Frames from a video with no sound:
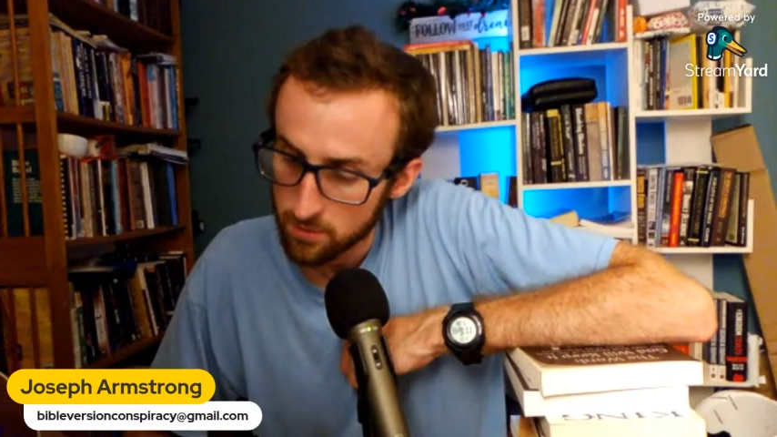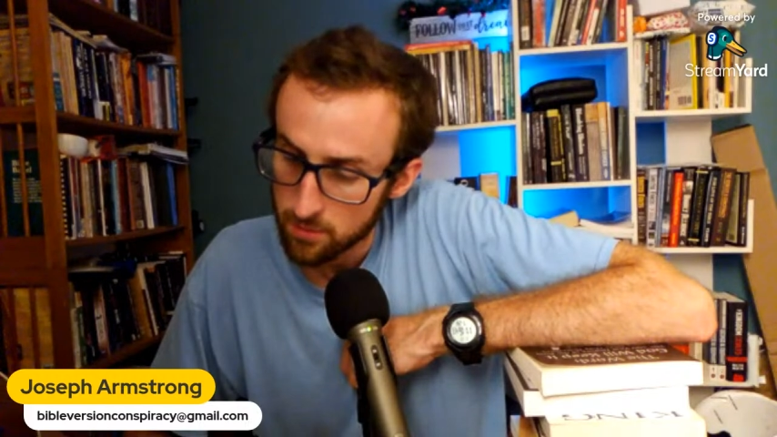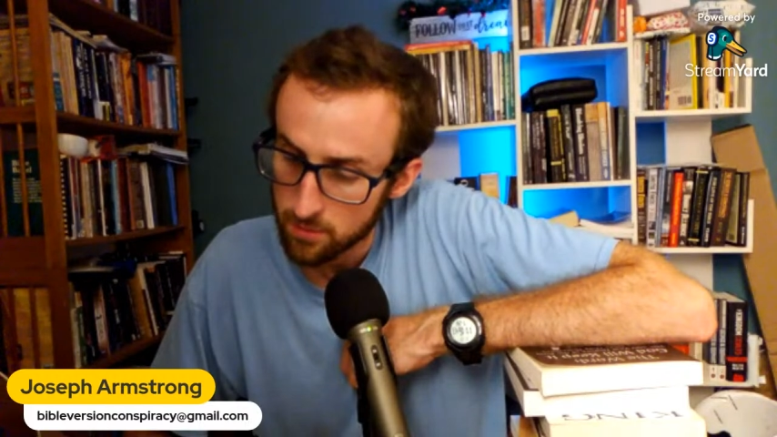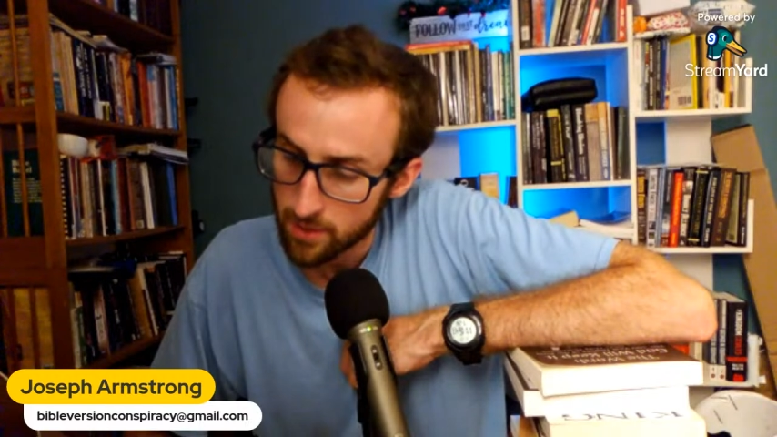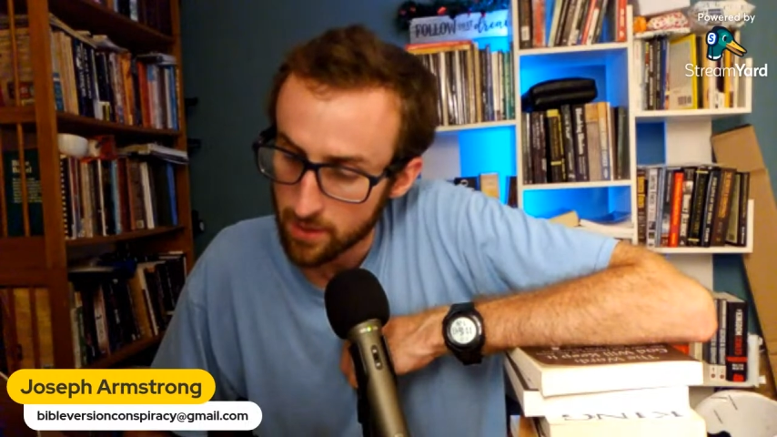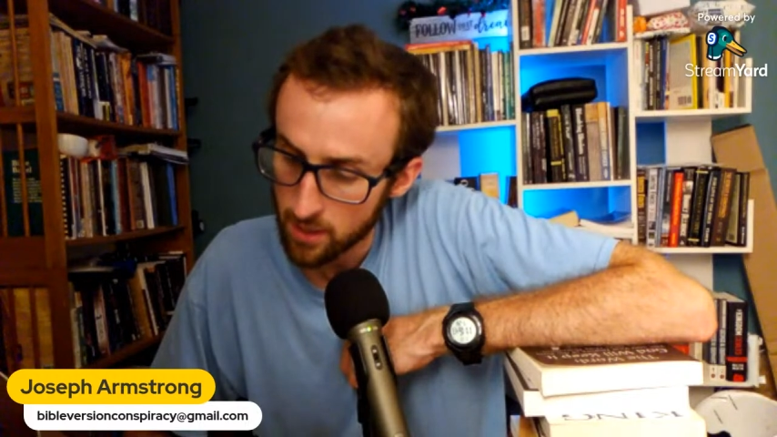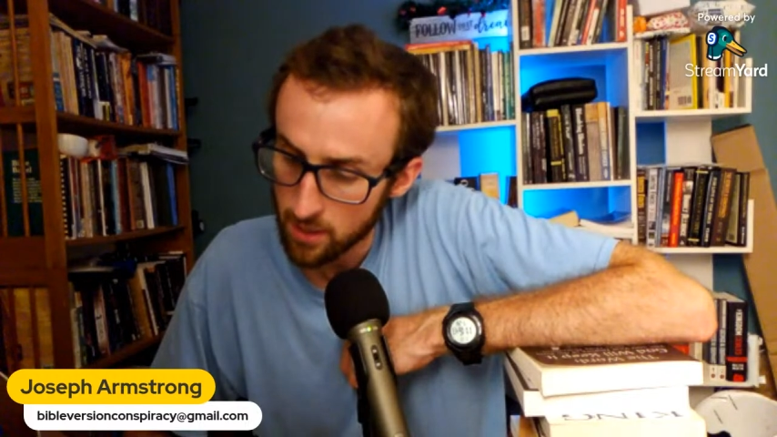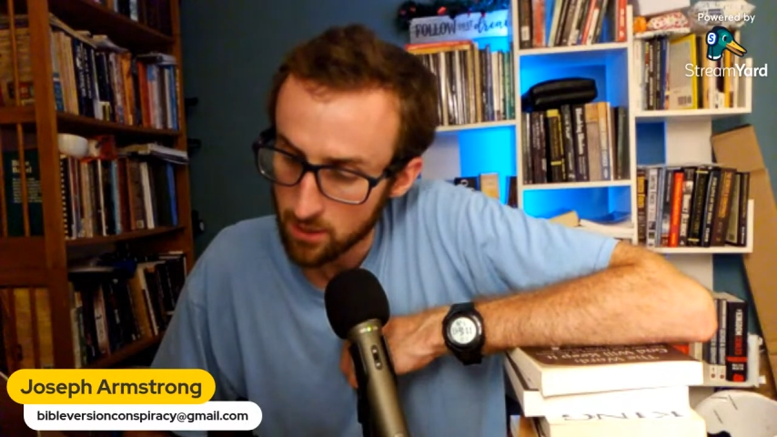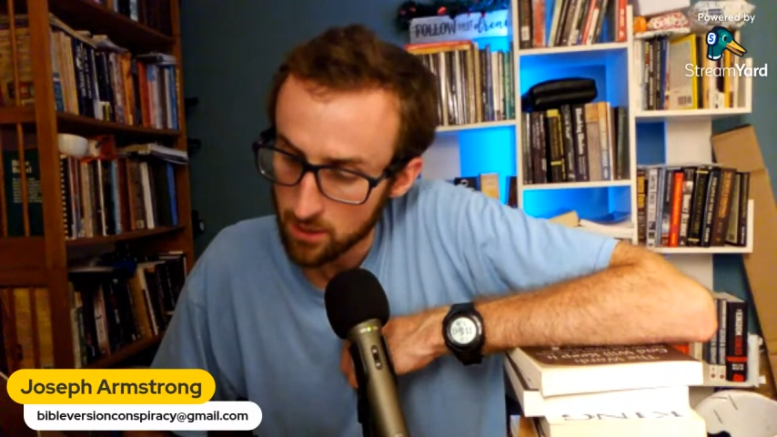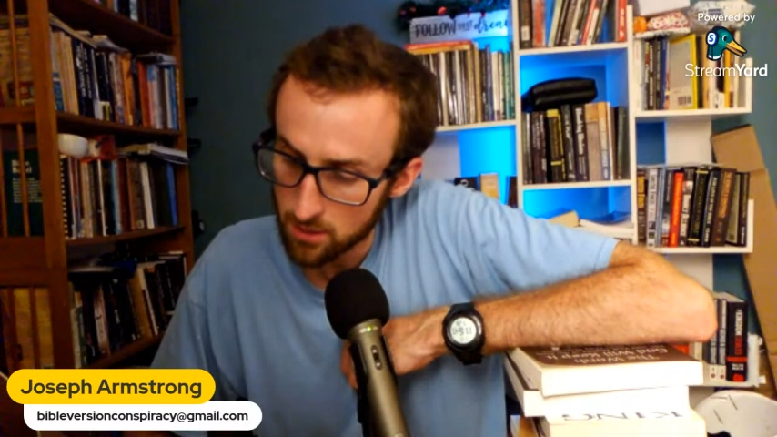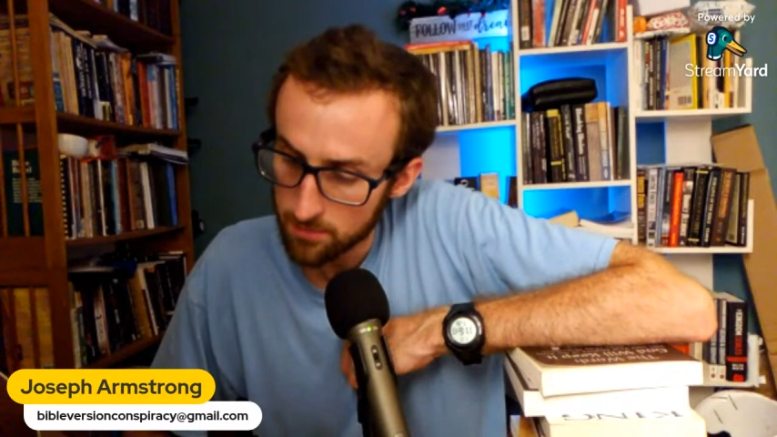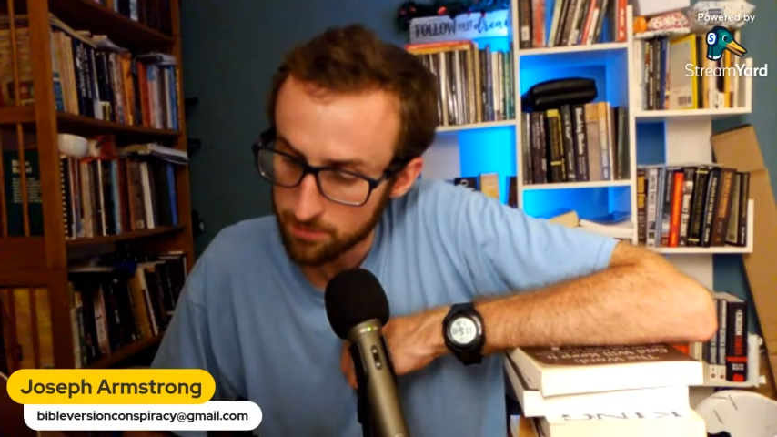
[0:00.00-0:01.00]

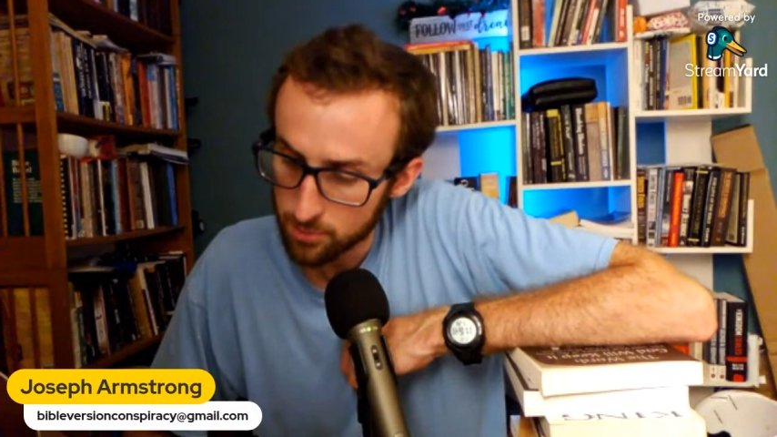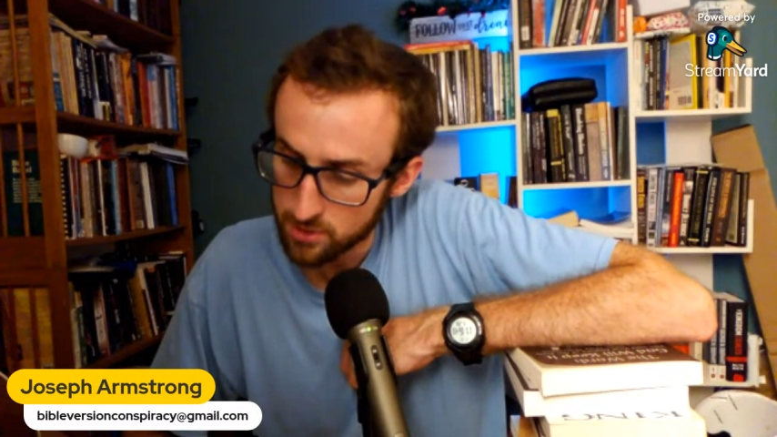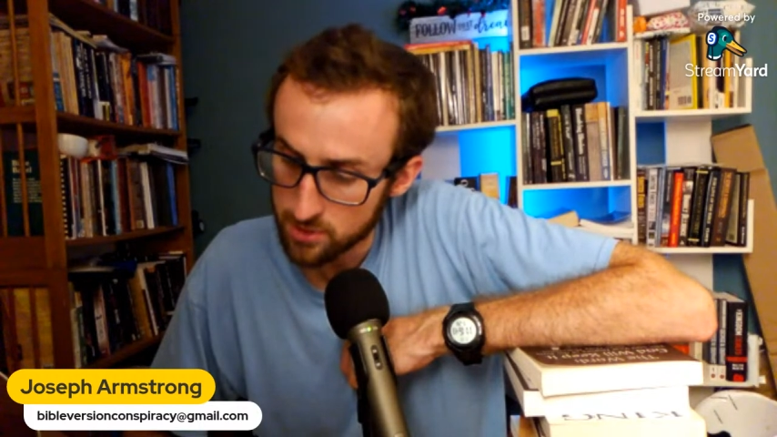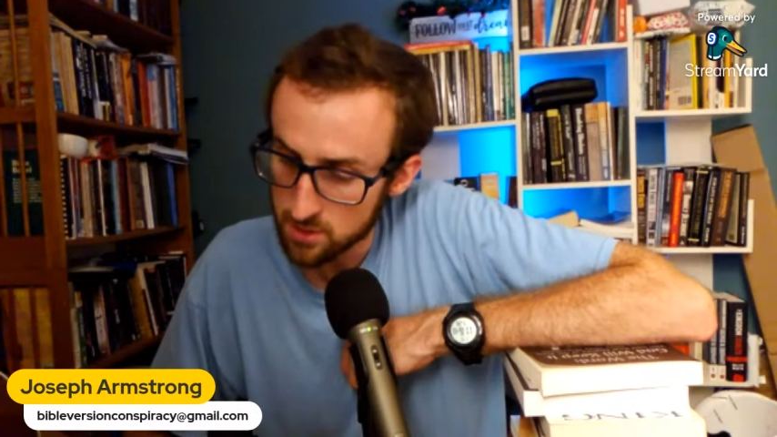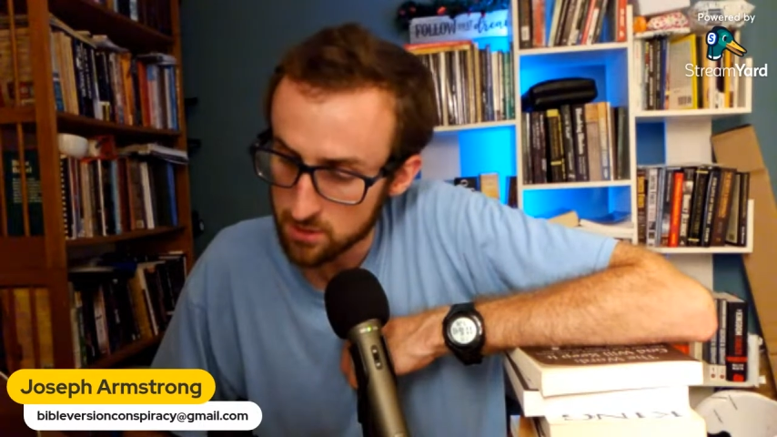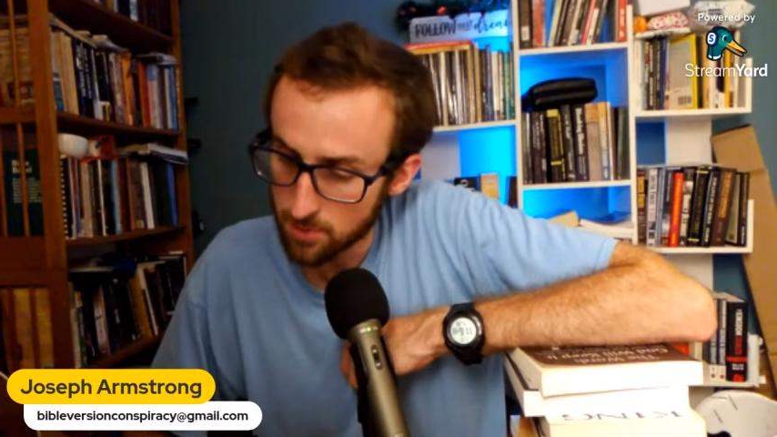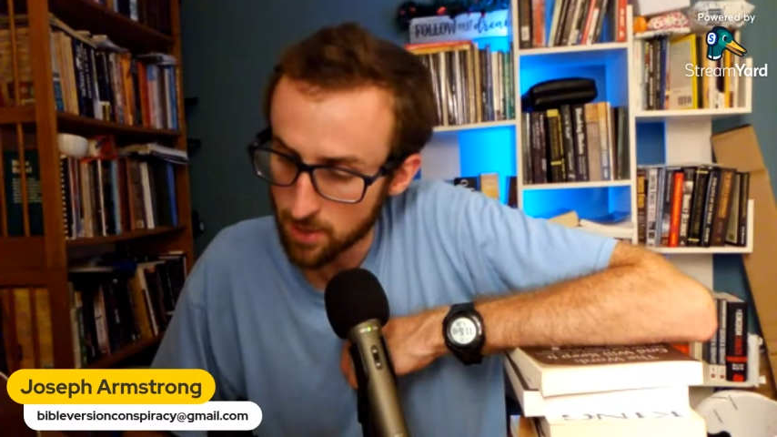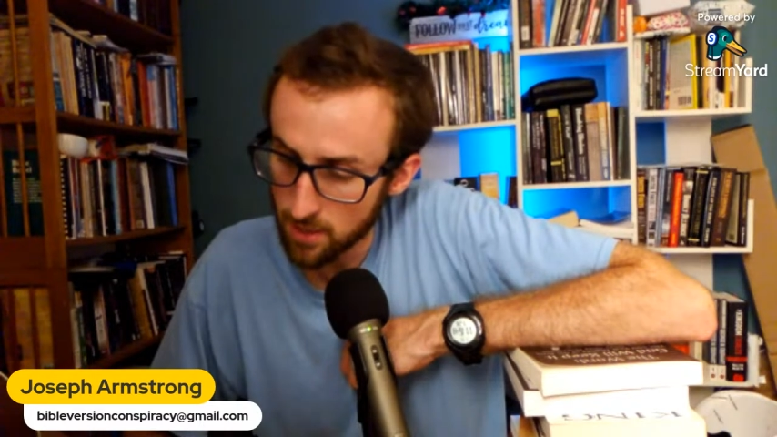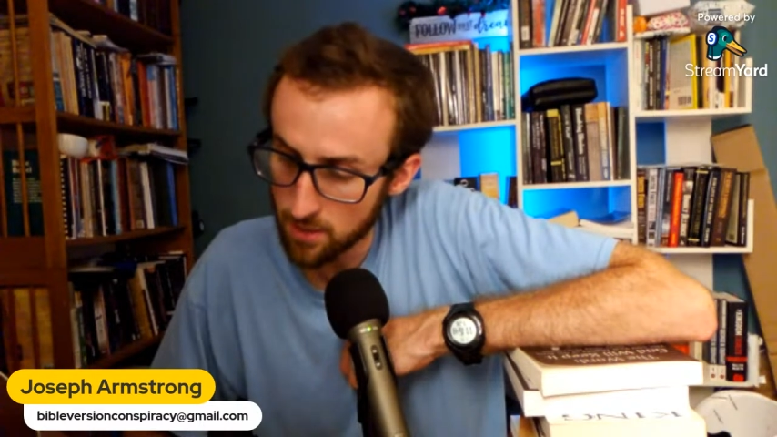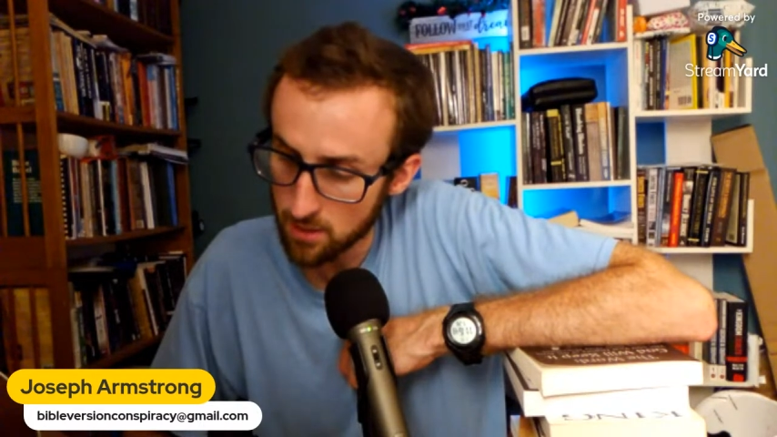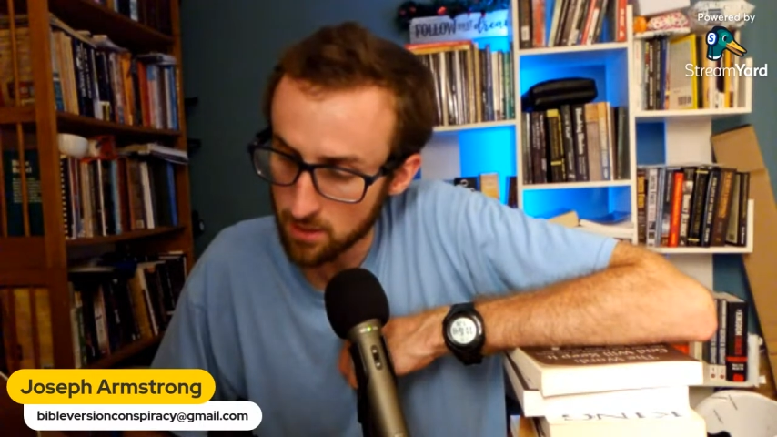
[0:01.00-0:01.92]
They participated